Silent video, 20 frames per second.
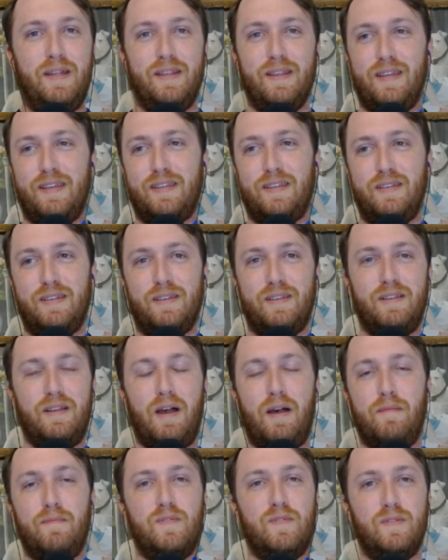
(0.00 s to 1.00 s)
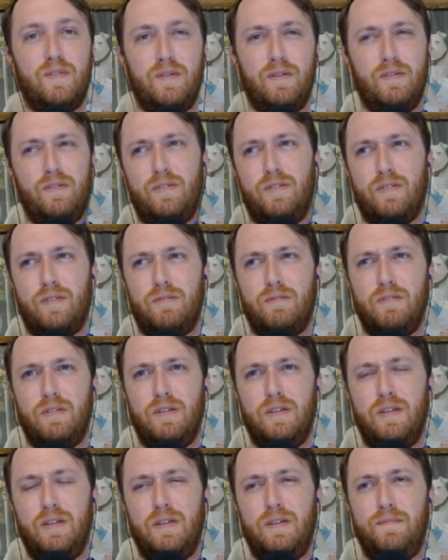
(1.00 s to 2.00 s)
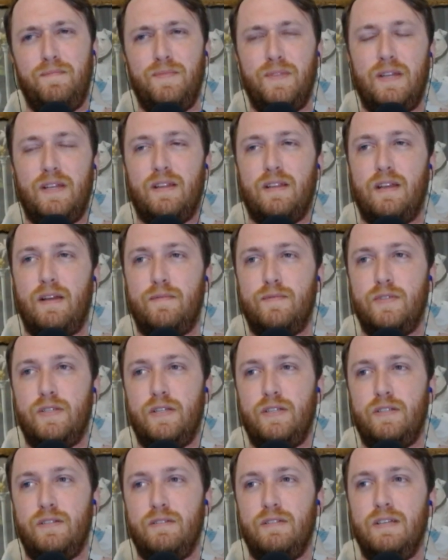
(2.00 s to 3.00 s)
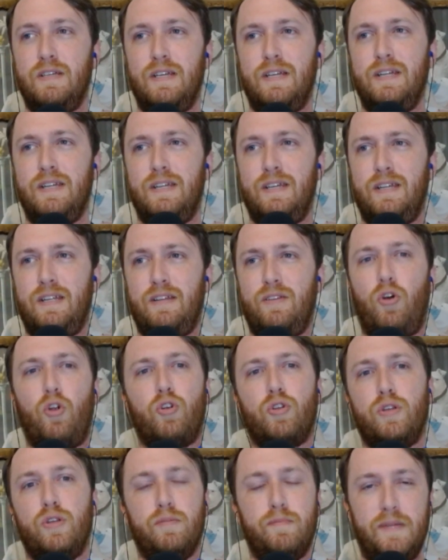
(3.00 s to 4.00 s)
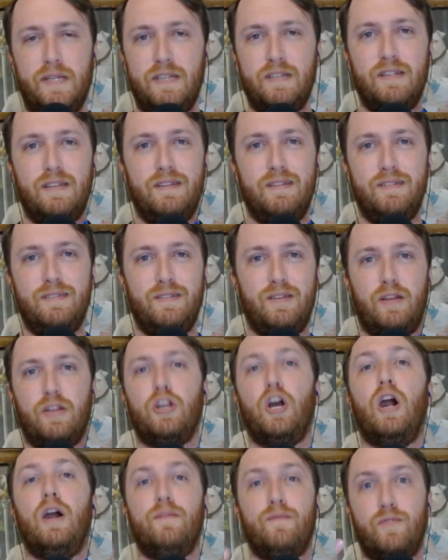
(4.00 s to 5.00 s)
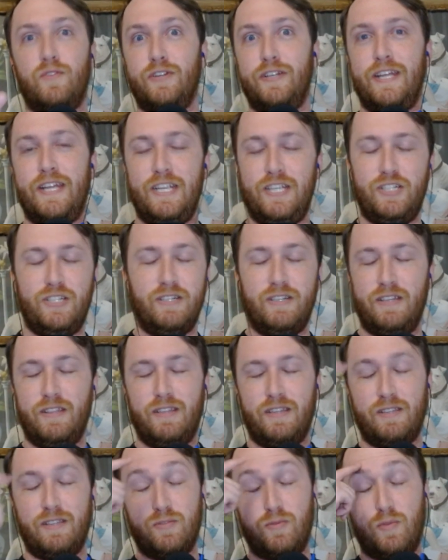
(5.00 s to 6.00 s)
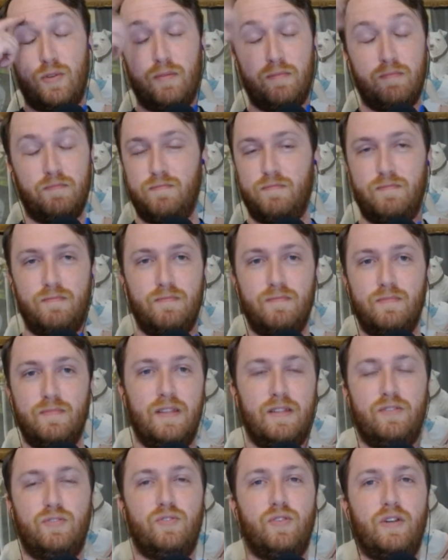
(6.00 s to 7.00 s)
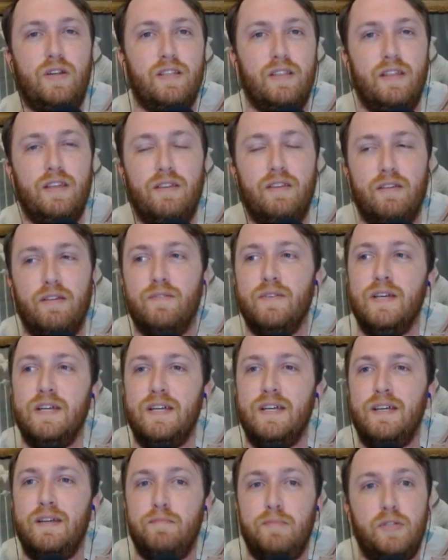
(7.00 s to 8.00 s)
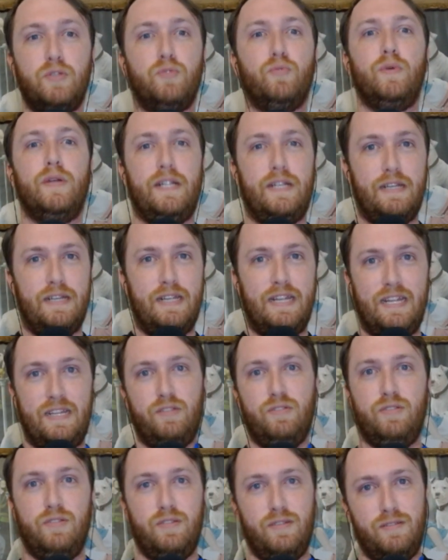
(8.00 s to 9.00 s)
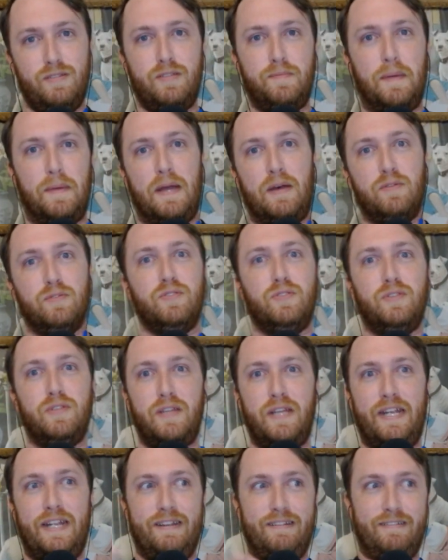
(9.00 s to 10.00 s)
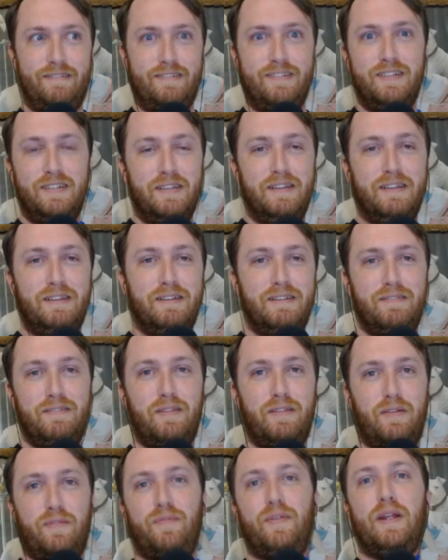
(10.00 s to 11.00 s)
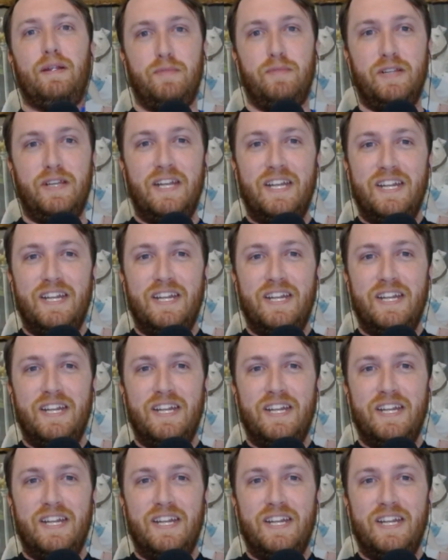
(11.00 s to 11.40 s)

in like a conver or not a conversation, an argument, a confrontation. I think is what I'm trying to think of between his spouse and their family.